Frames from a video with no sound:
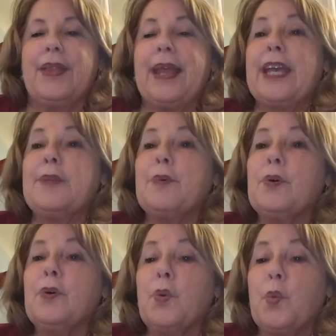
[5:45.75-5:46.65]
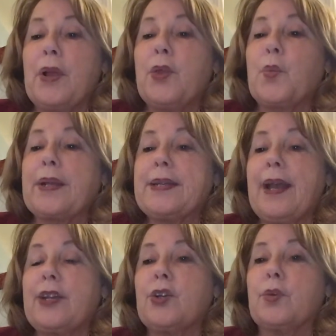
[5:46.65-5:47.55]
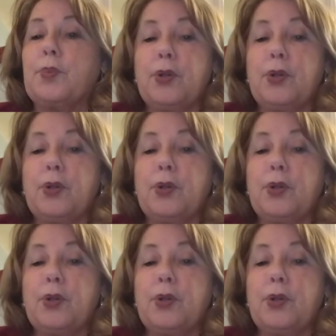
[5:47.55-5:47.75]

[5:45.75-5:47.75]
The animal with rectangular